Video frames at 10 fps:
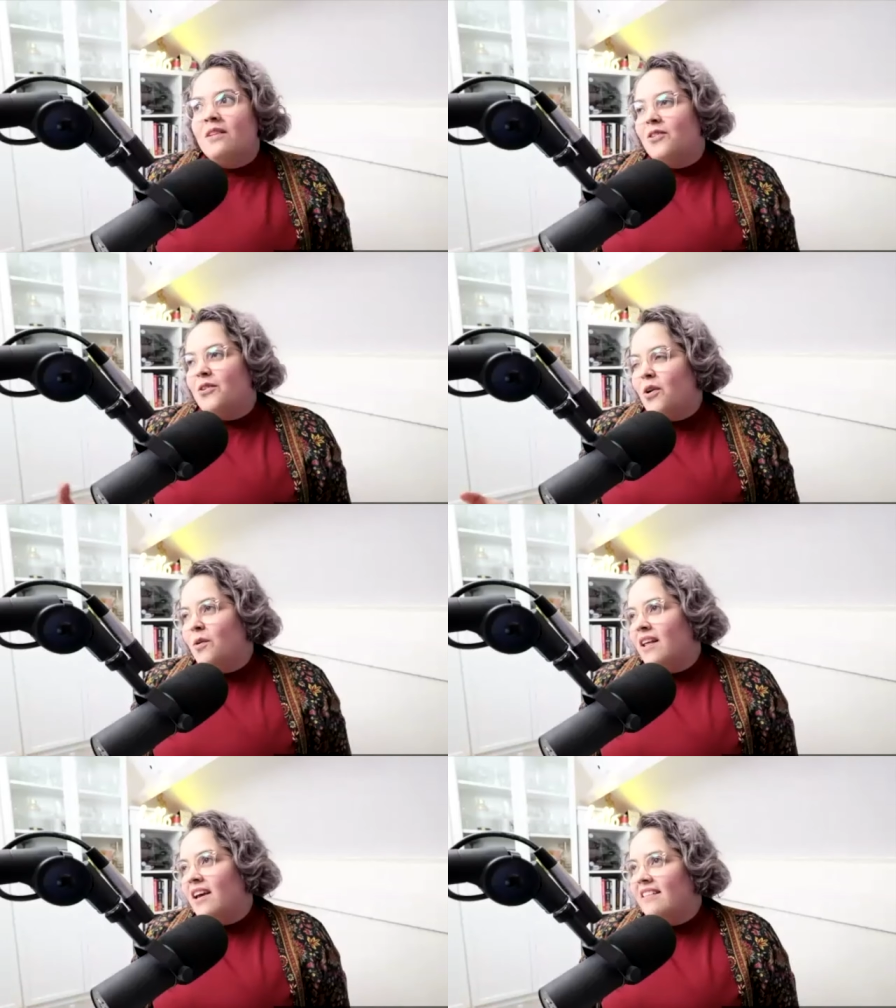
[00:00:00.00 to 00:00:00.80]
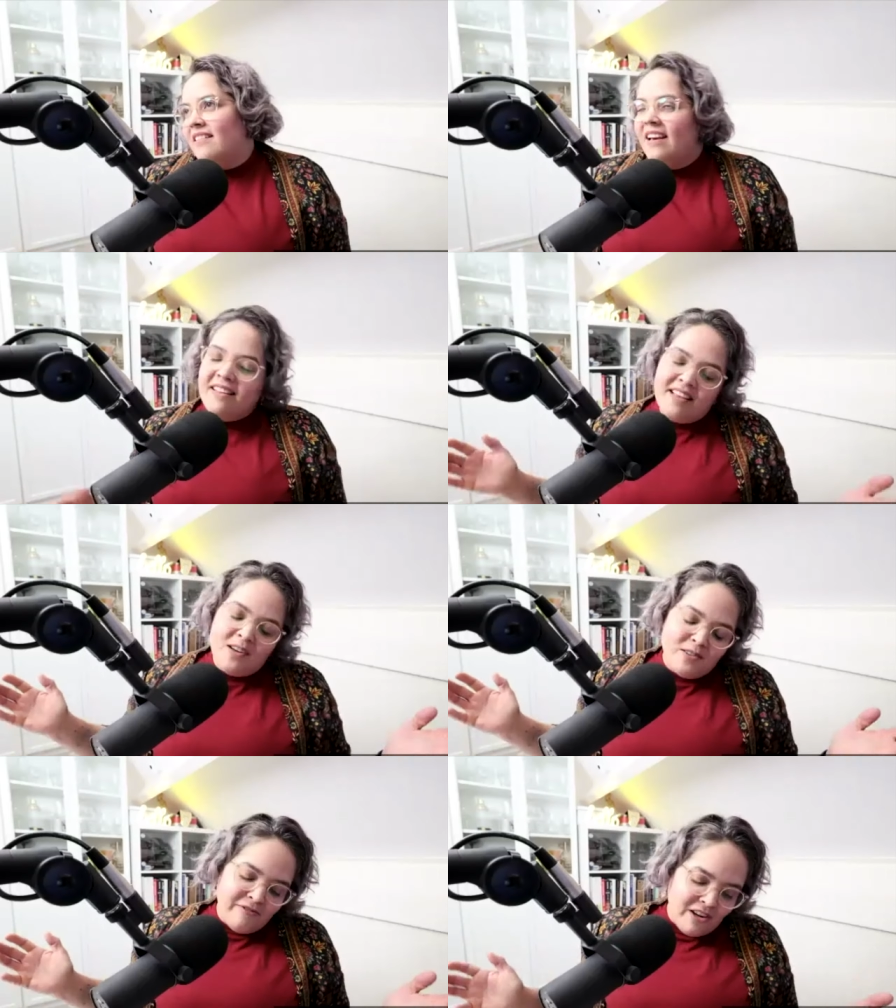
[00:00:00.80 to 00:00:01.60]
grow like ten
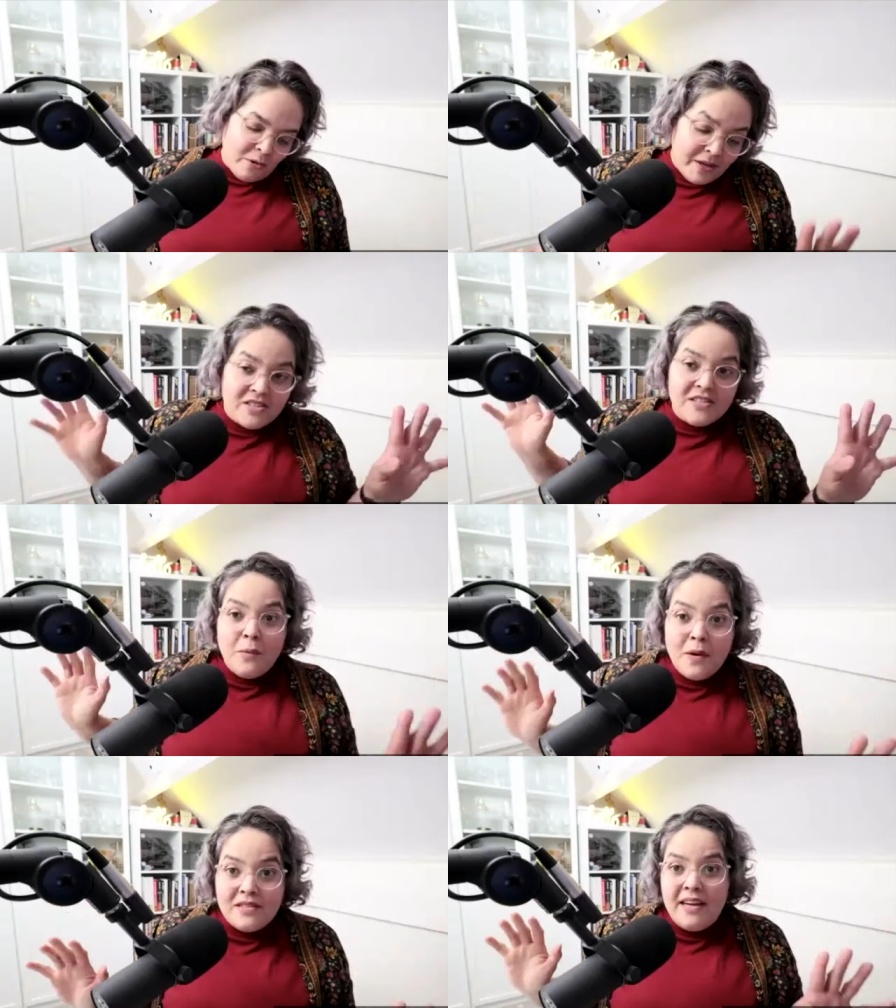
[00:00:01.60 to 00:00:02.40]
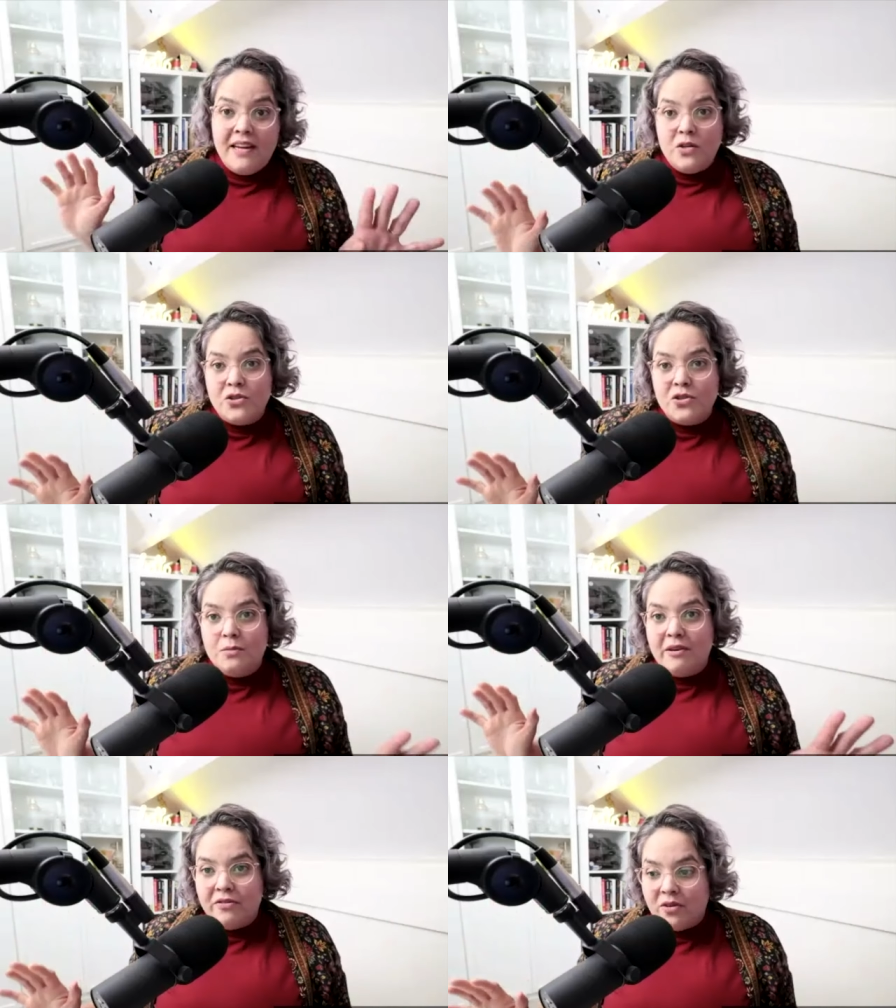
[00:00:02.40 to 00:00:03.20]
thousand followers, because that was the illusion
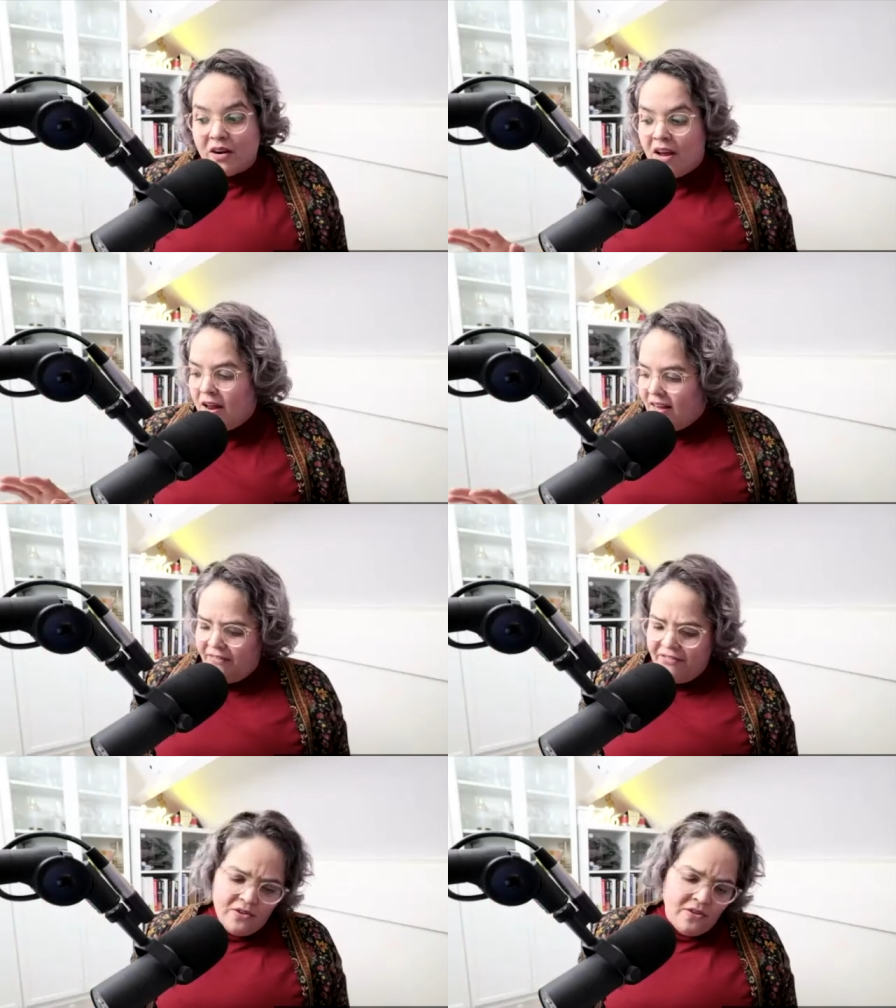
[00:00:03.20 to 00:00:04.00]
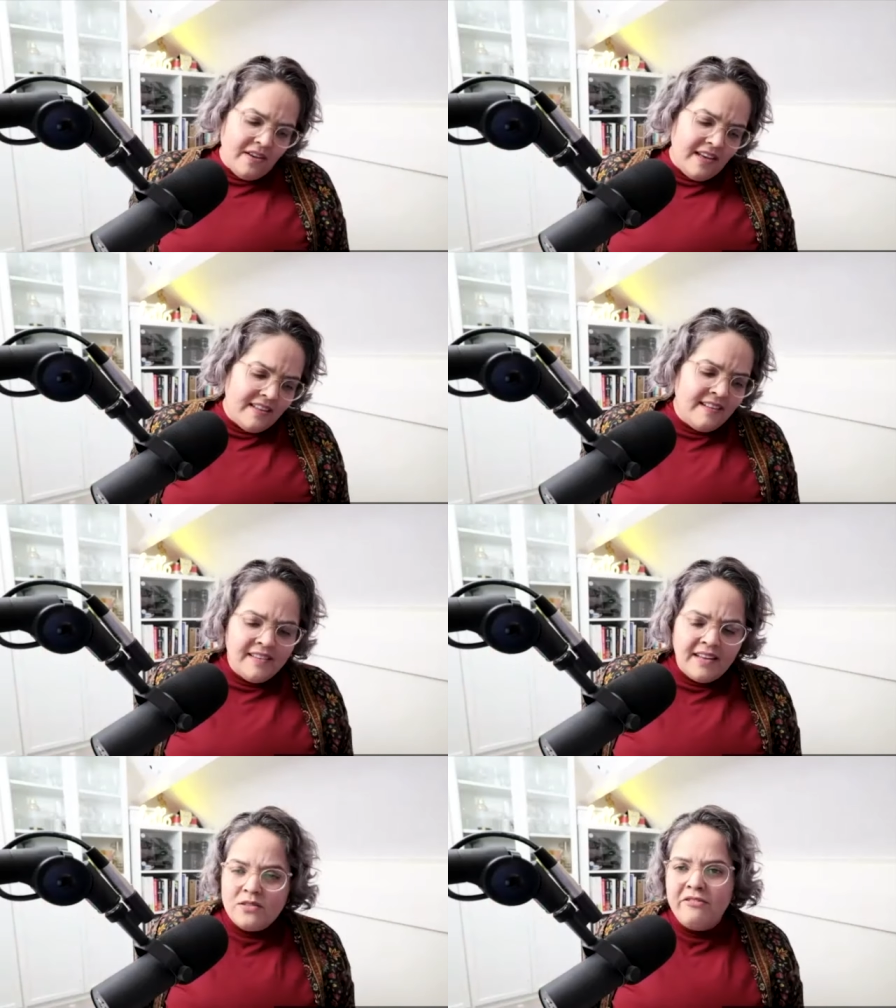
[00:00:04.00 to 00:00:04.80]
before. If you don't get ten
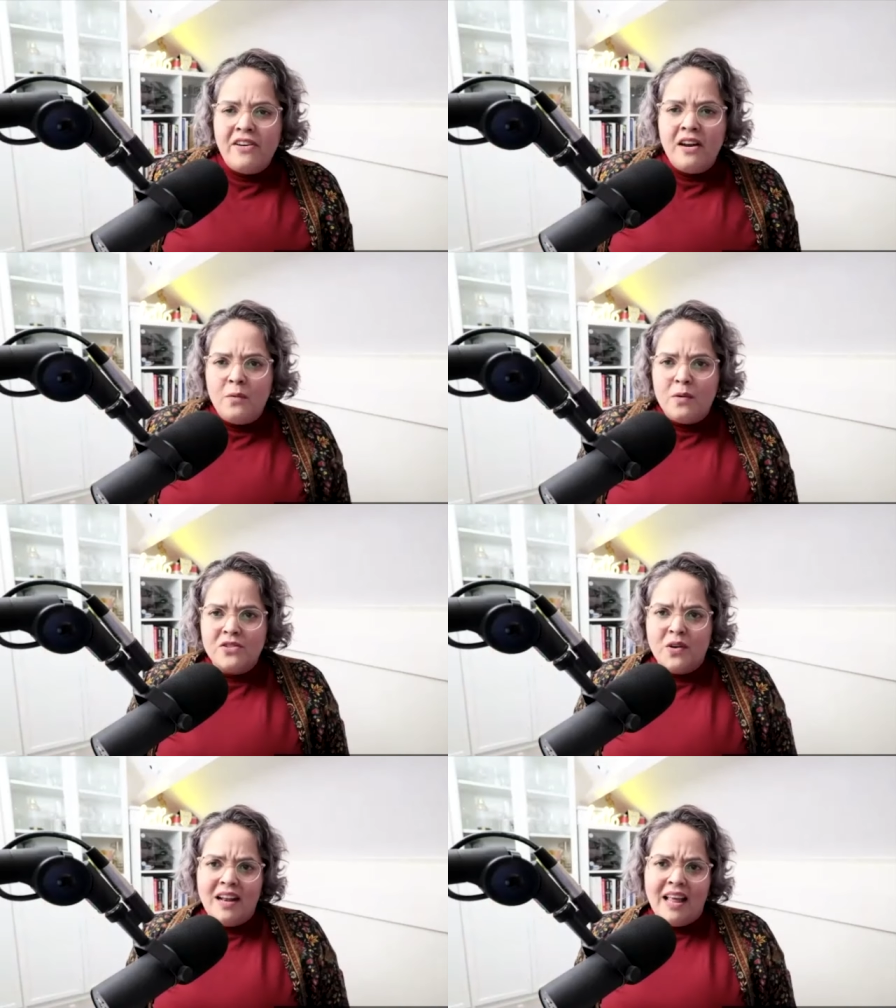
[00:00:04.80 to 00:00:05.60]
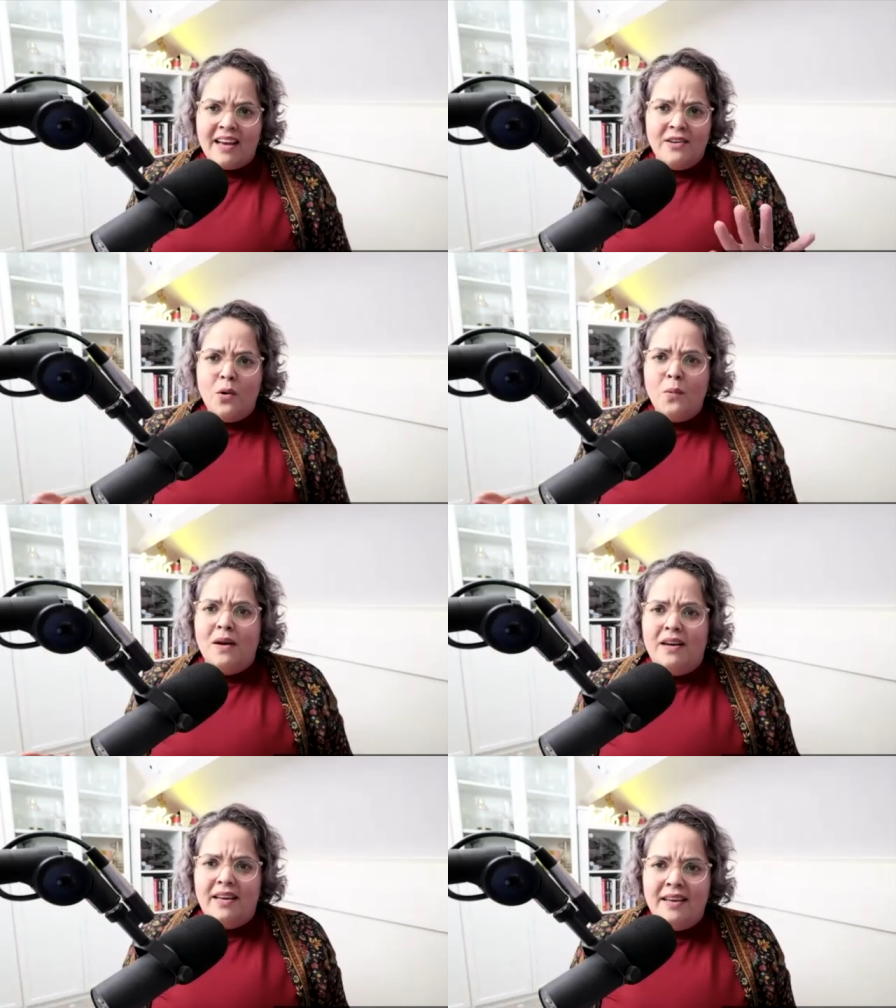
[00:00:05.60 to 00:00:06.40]
thousand followers, you are like a
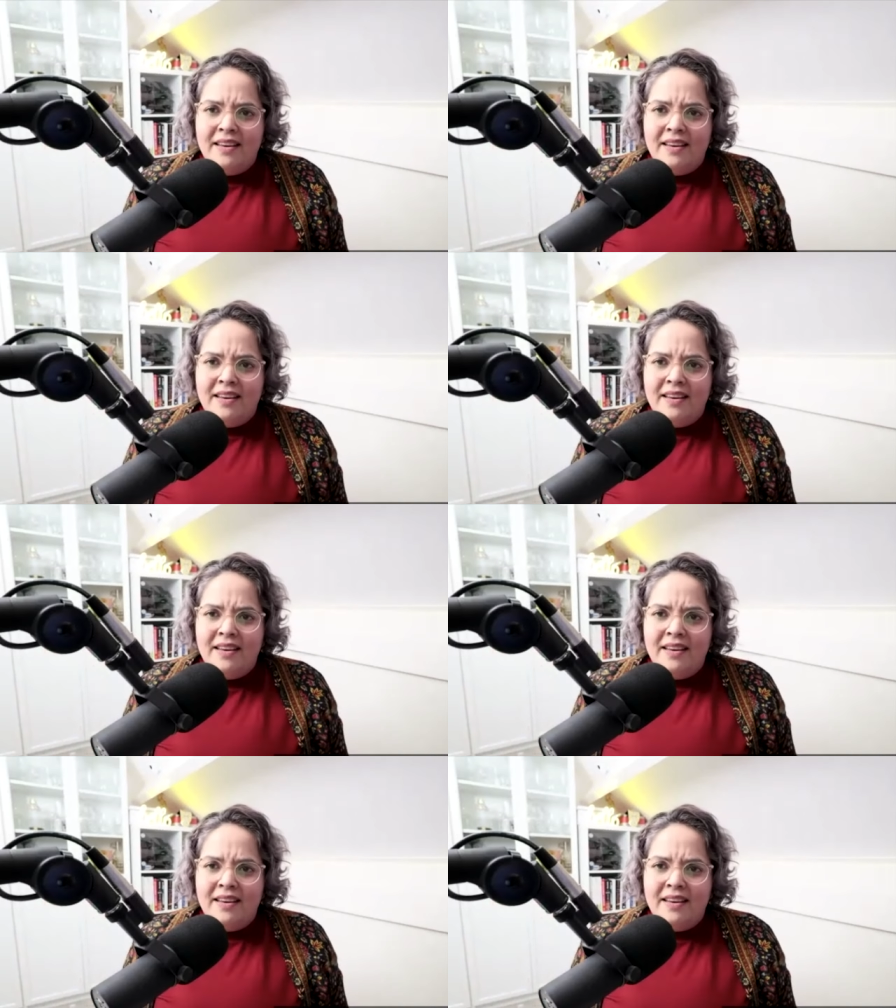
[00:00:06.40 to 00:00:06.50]
nobody.